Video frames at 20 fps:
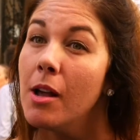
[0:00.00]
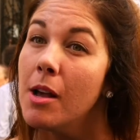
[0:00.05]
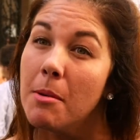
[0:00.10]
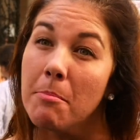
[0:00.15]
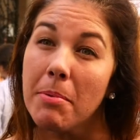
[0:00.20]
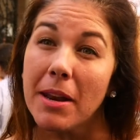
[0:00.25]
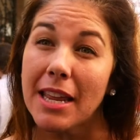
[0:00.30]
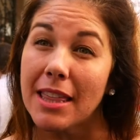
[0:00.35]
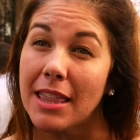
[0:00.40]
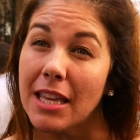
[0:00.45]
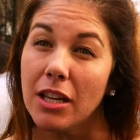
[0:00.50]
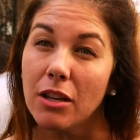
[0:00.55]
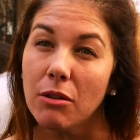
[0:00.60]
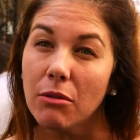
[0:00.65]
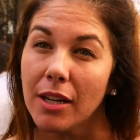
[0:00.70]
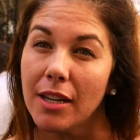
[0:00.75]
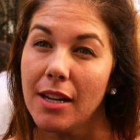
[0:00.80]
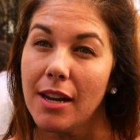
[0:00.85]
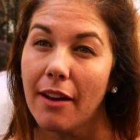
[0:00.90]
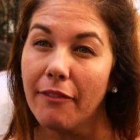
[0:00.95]
But I think you
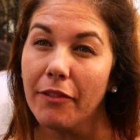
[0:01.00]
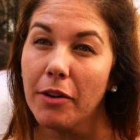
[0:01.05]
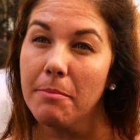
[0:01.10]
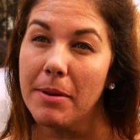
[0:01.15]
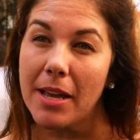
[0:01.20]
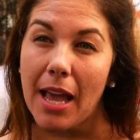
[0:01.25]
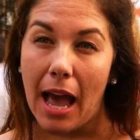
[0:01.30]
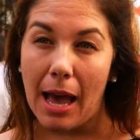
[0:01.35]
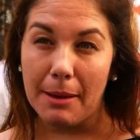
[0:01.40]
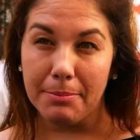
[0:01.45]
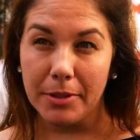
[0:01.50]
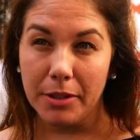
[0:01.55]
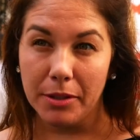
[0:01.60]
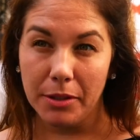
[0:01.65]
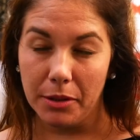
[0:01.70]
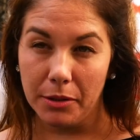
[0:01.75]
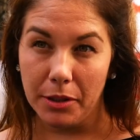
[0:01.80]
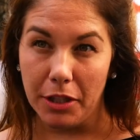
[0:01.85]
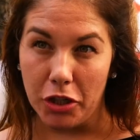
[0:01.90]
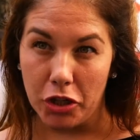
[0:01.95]
can never be
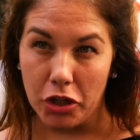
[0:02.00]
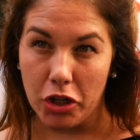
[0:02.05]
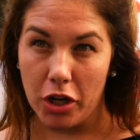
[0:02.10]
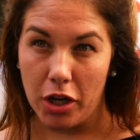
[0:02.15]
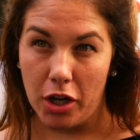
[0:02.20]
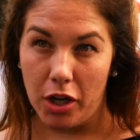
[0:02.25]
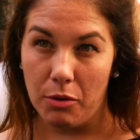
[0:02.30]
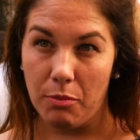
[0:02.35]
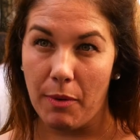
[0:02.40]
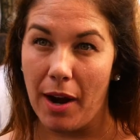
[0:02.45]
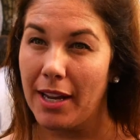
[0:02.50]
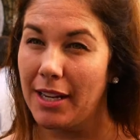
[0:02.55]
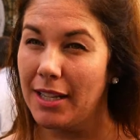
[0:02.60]
absolutely sure, right?